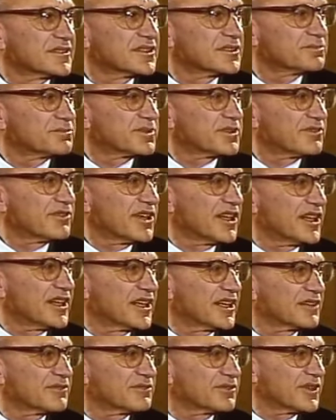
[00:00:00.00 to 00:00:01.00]
in
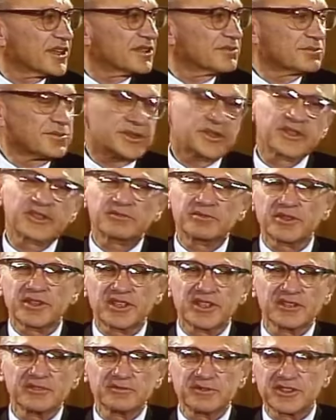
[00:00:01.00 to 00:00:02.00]
providing a framework
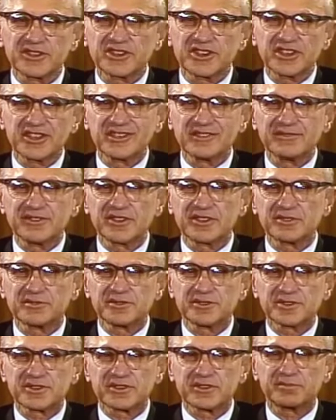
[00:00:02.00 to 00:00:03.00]
within which
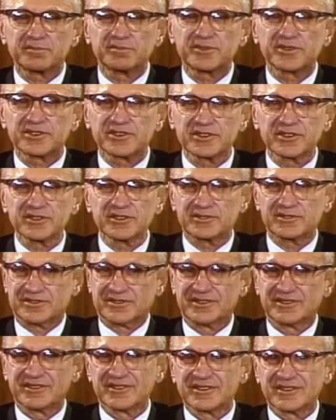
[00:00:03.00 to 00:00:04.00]
individuals could pursue
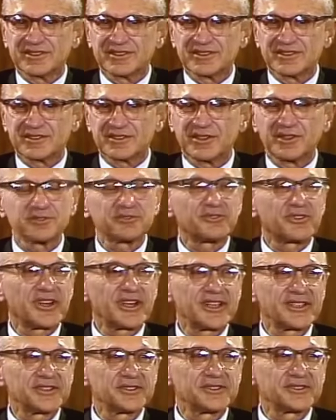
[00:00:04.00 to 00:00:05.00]
their own
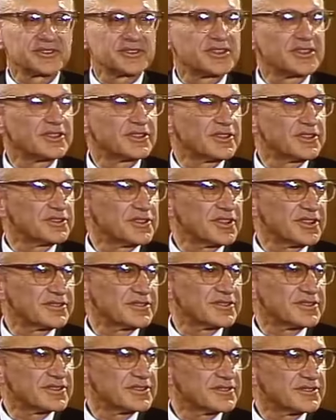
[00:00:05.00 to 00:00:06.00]
values and their own
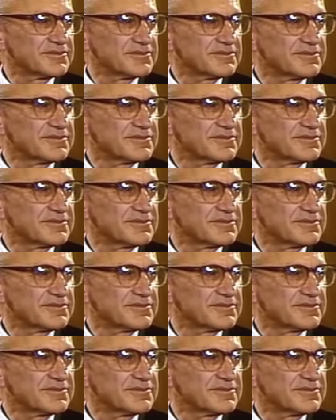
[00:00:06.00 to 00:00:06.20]
interests.